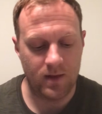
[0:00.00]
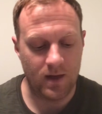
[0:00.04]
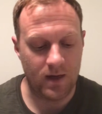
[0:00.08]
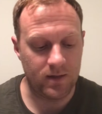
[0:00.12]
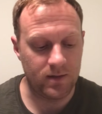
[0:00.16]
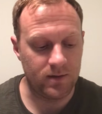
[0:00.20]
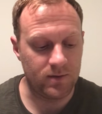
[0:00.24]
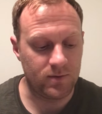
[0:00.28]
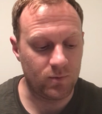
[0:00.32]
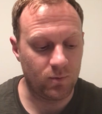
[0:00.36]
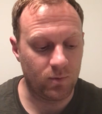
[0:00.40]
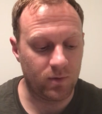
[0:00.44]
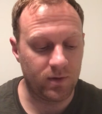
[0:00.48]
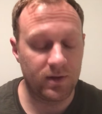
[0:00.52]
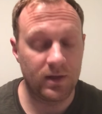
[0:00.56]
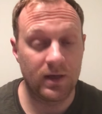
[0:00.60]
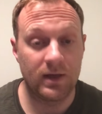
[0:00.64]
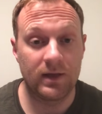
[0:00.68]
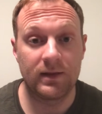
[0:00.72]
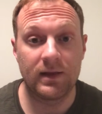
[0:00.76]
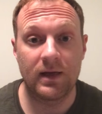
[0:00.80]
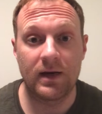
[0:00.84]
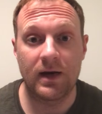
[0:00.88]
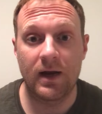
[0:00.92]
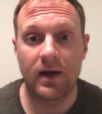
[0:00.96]
That is one
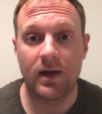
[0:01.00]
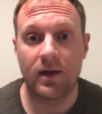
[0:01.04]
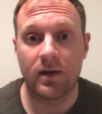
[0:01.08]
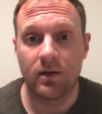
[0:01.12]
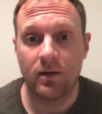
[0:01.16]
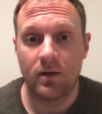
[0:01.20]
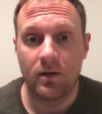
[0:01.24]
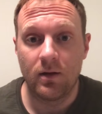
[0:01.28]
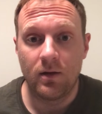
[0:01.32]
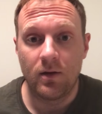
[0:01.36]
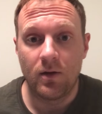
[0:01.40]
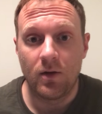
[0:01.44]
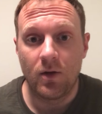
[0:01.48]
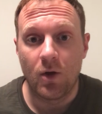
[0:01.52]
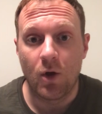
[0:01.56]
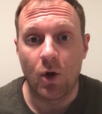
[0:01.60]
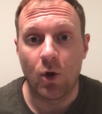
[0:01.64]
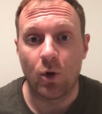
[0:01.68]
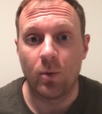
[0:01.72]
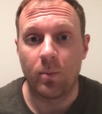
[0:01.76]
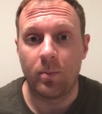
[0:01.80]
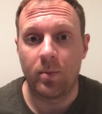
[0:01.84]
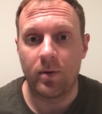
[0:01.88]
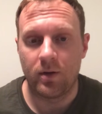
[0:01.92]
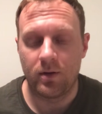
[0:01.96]
thing that I
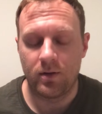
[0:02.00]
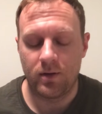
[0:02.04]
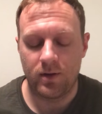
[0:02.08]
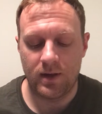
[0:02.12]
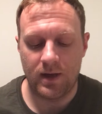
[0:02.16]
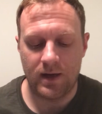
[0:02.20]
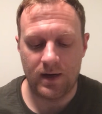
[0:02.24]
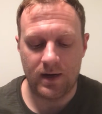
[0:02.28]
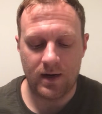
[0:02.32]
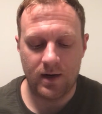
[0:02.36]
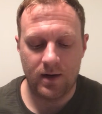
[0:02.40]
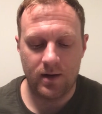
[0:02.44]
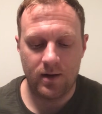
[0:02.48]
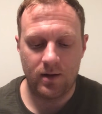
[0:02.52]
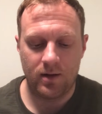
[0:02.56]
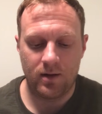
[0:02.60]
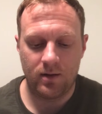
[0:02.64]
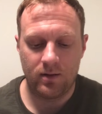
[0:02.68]
hope that I